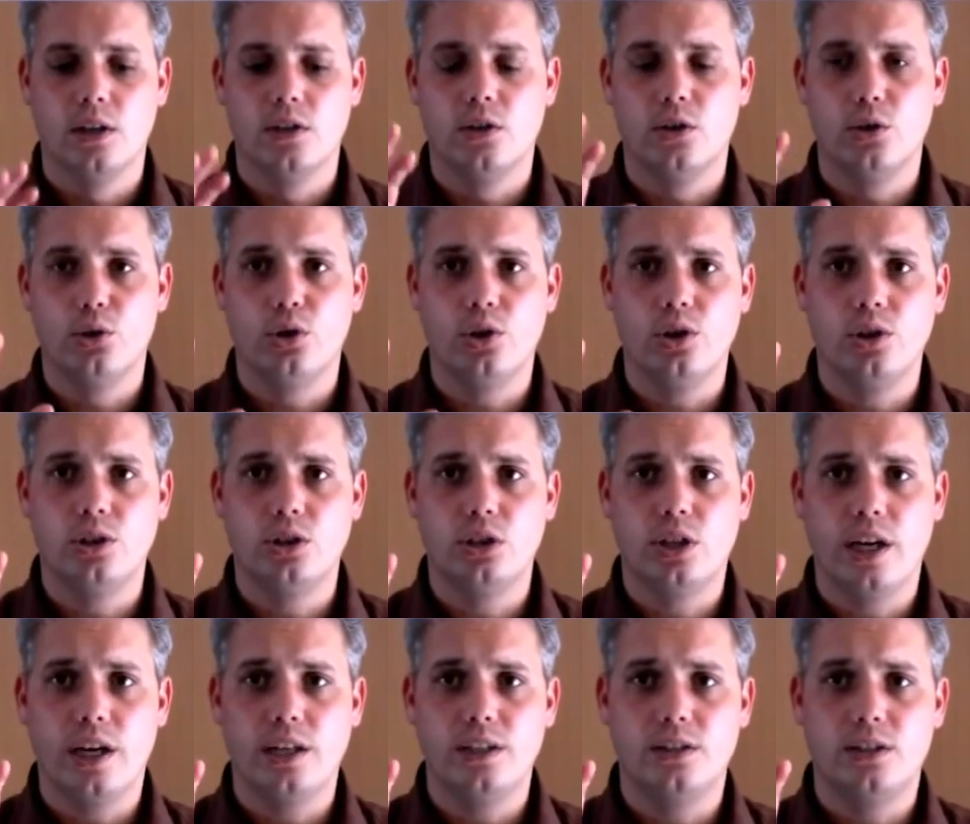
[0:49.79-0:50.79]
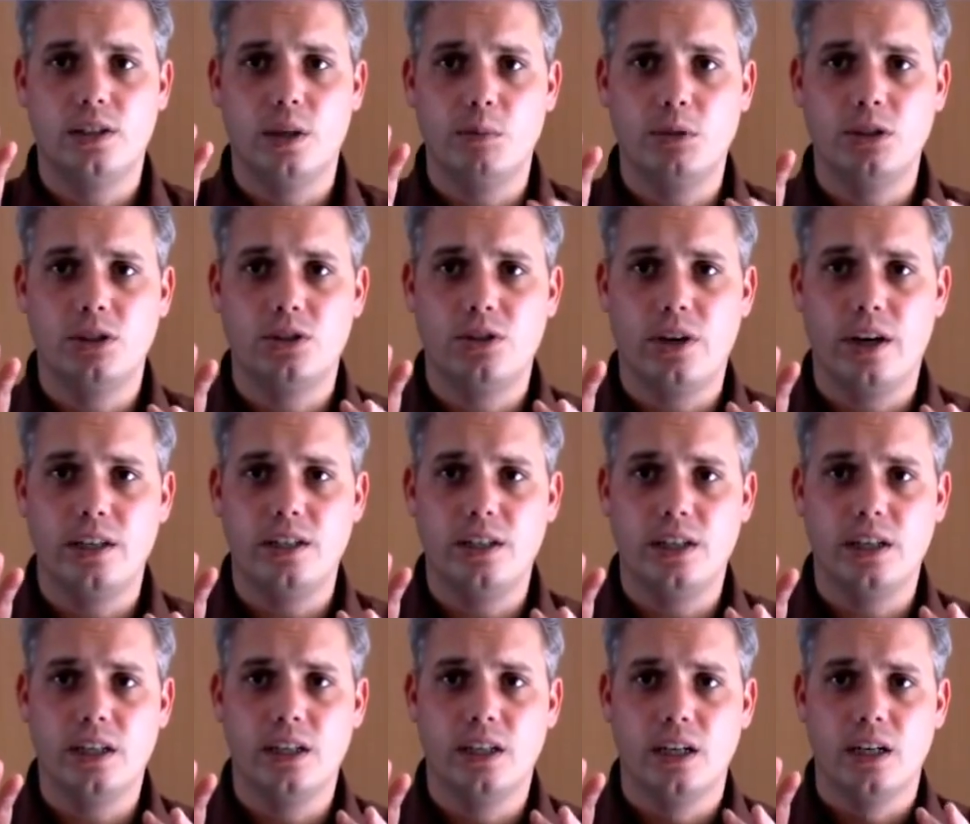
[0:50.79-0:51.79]
The third stage,
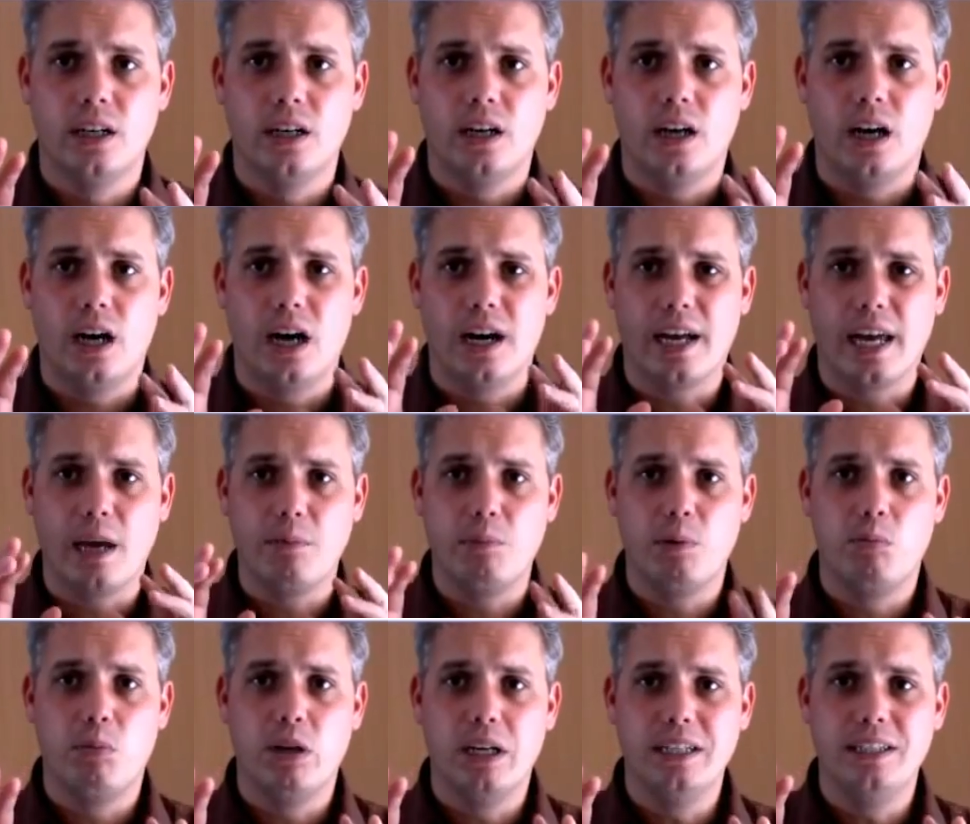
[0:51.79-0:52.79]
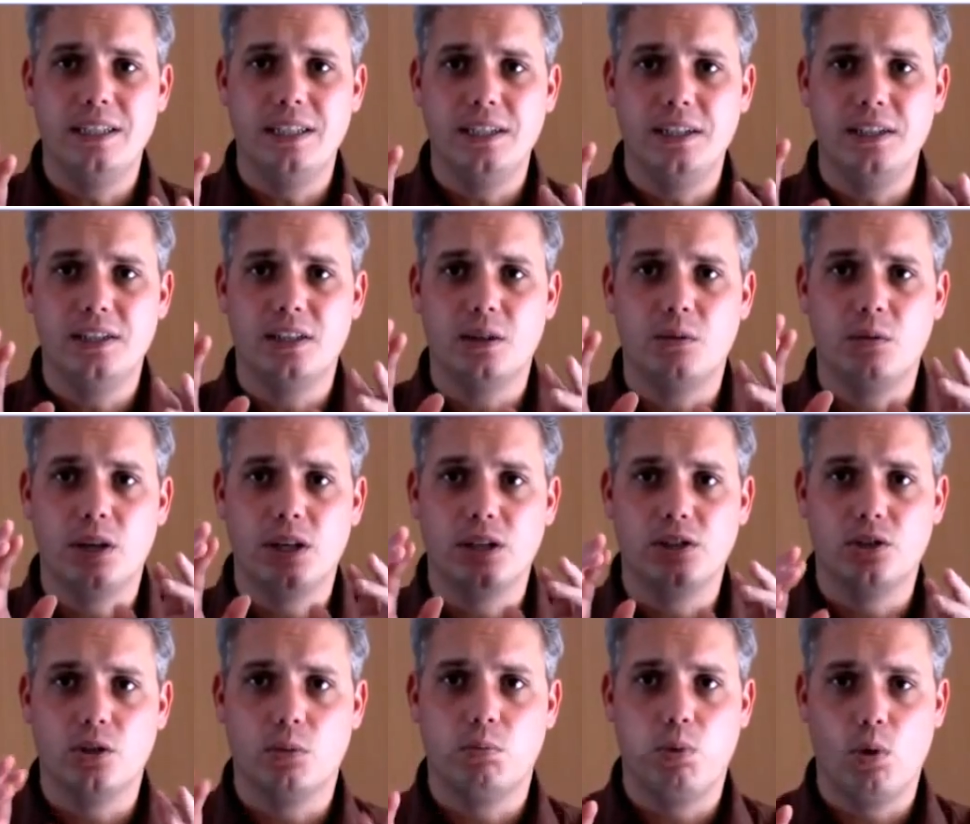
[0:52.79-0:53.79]
demonstrating our capabilities, that we can
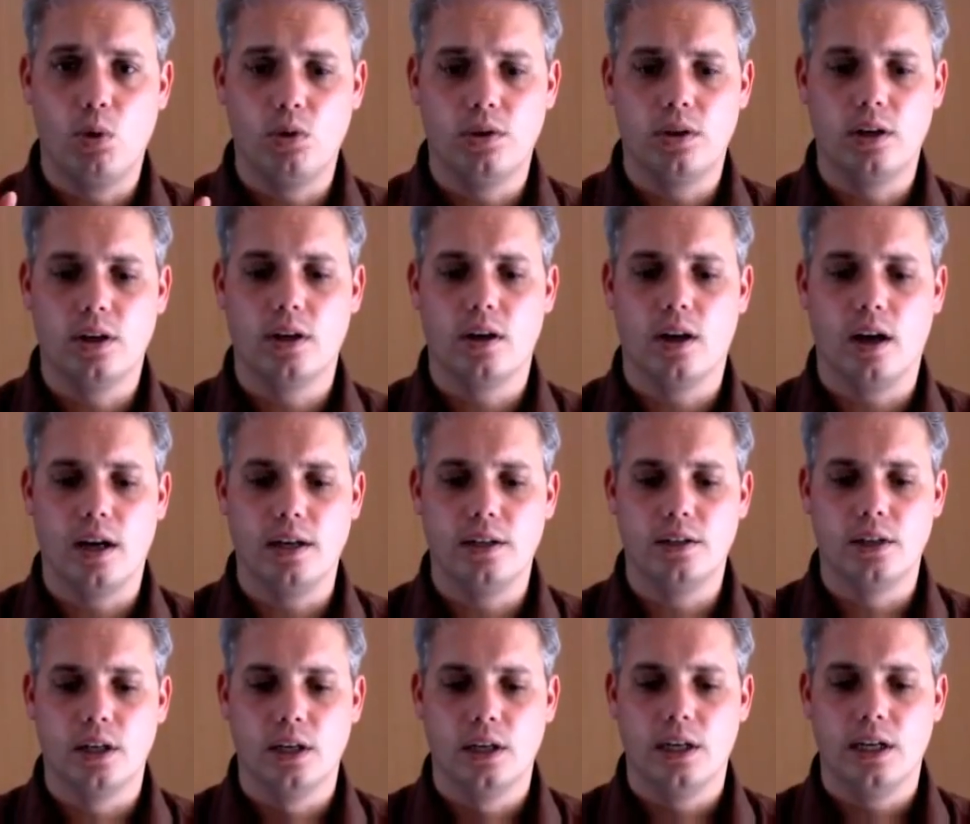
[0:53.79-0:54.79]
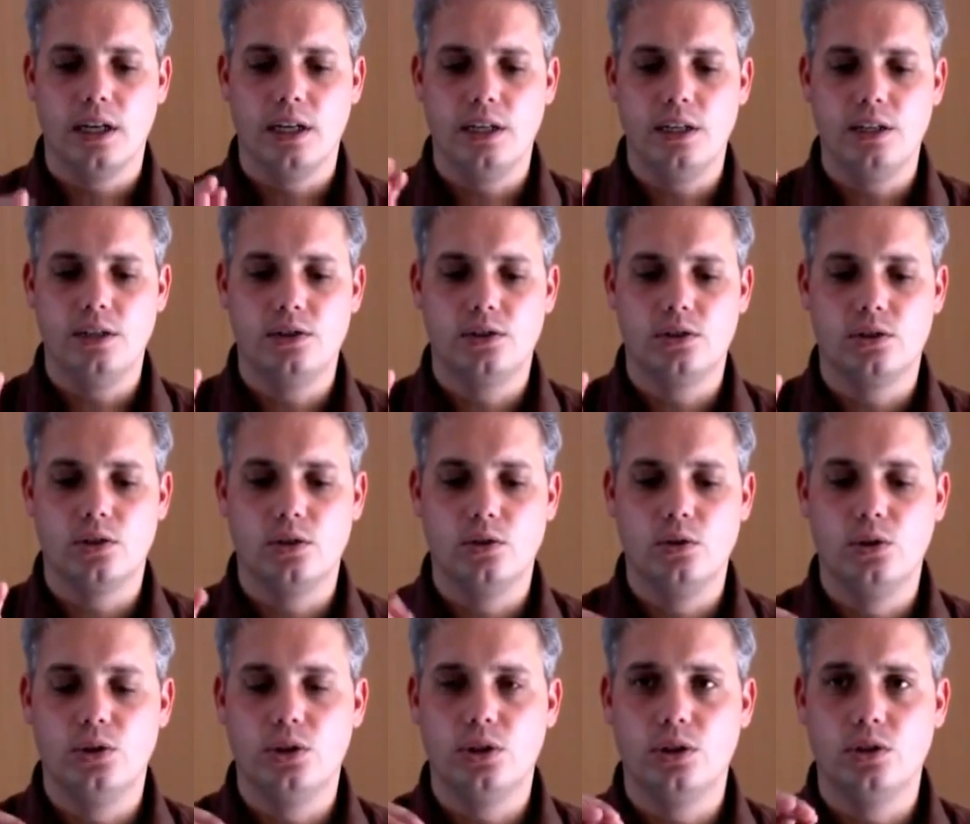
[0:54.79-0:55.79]
support the client in his
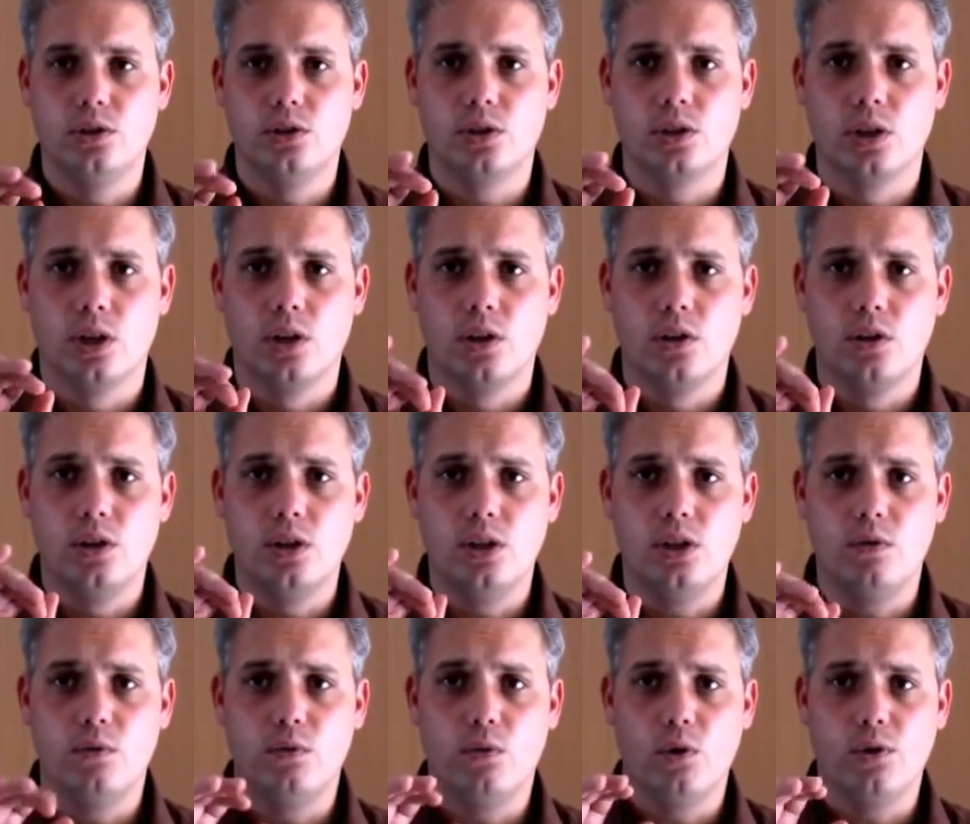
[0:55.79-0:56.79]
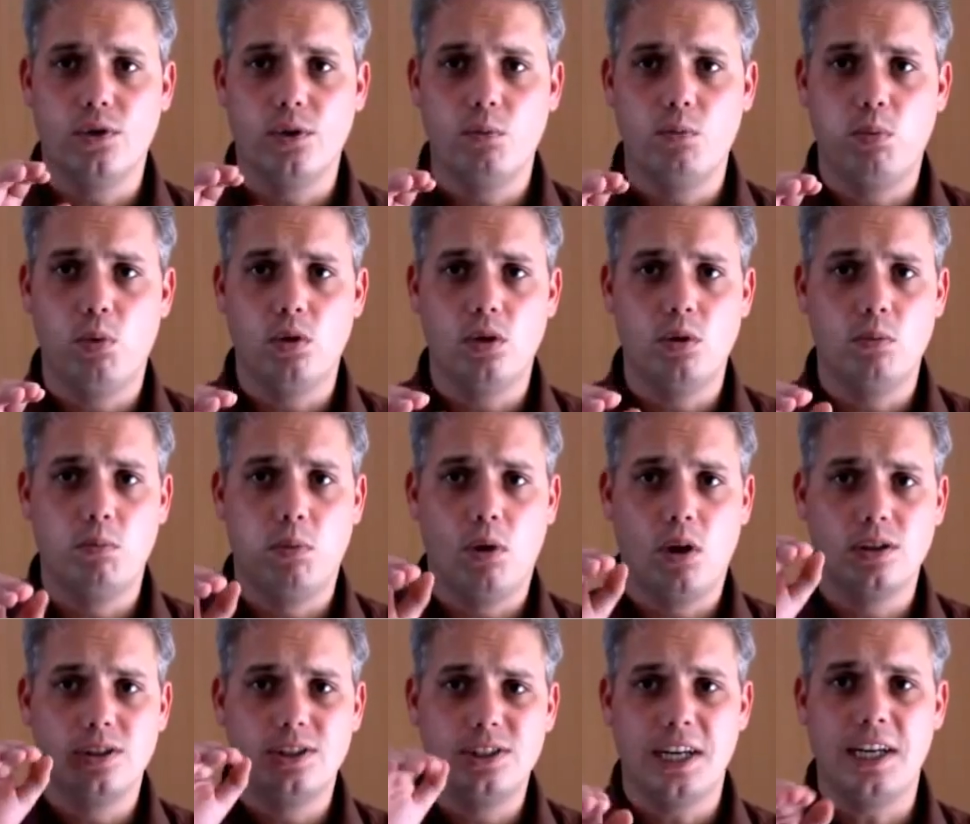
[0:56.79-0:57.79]
solutions. The fourth important
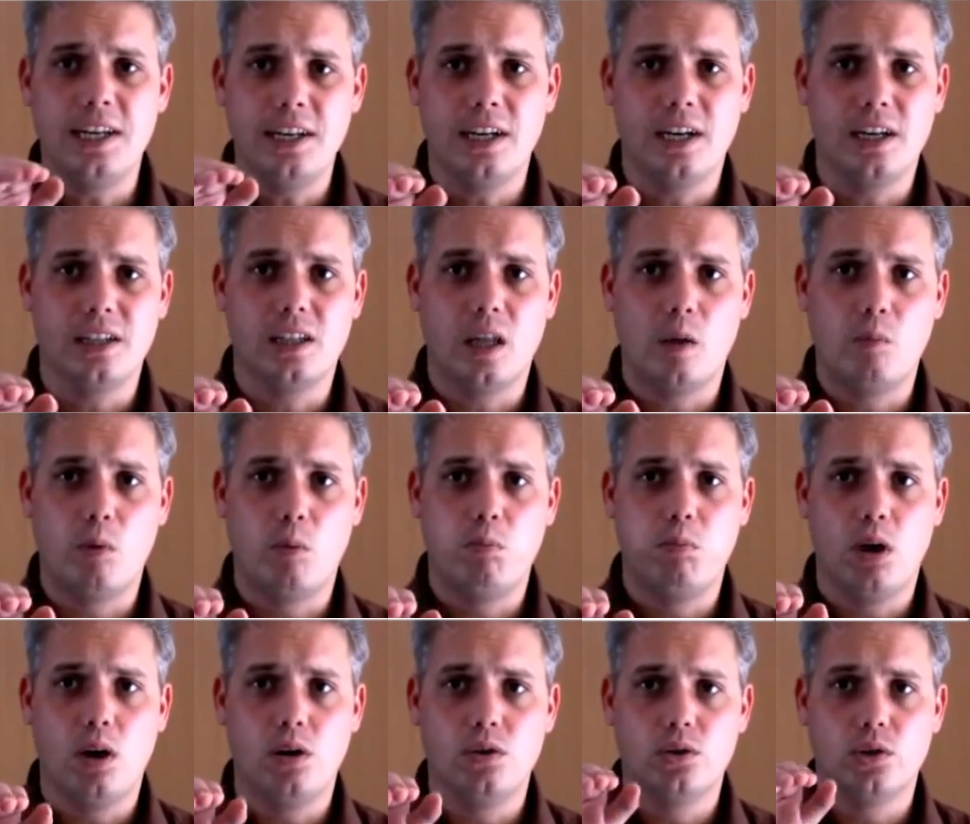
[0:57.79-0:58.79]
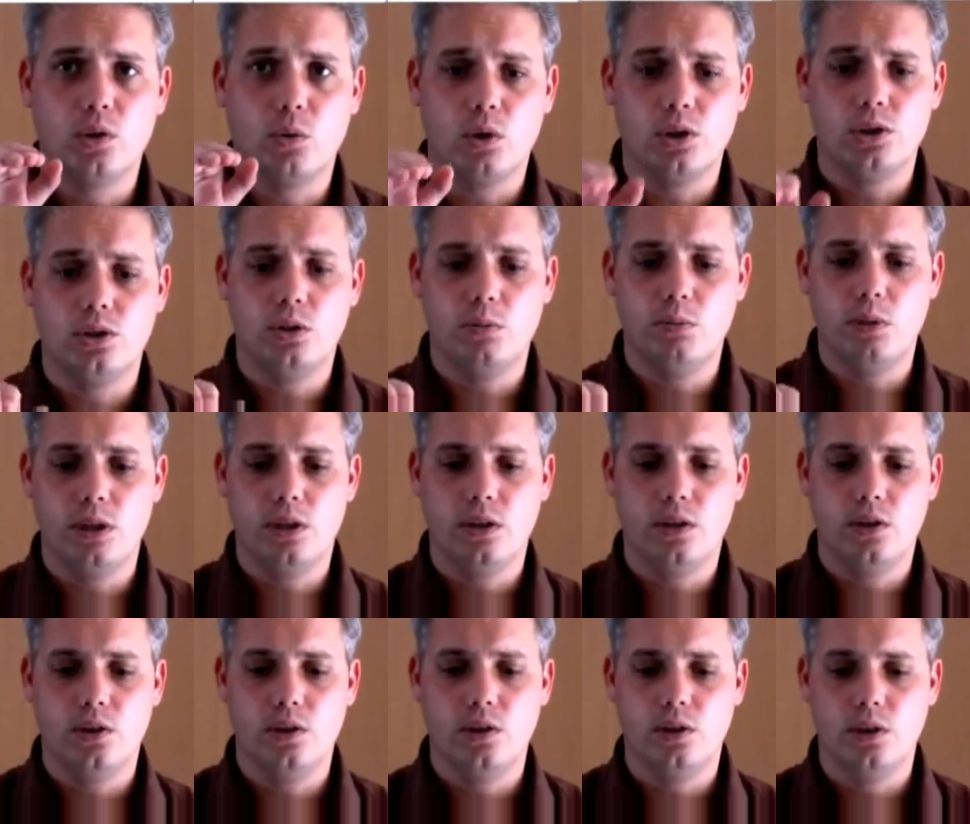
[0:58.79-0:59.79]
part, sending out that proposal, what should be
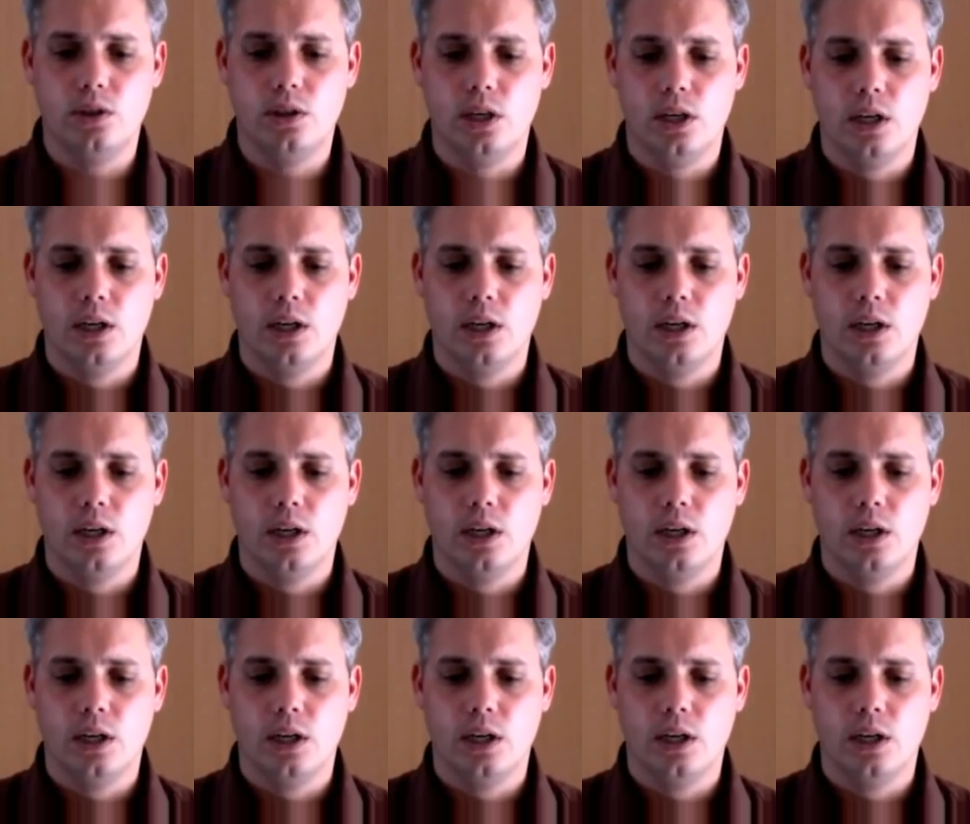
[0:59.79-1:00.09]
included